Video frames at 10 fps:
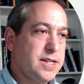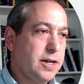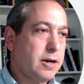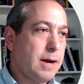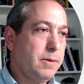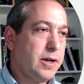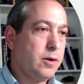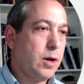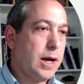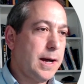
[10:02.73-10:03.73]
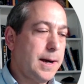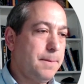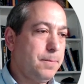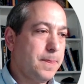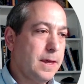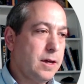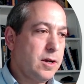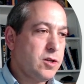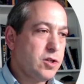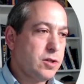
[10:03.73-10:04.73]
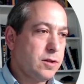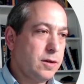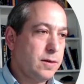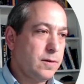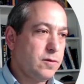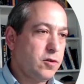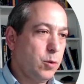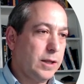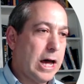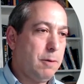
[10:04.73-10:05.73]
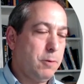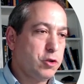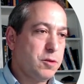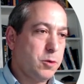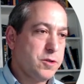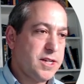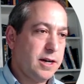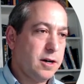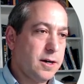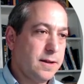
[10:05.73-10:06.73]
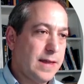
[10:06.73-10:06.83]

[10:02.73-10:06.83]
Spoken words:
here, I'm going to do allow multiples here.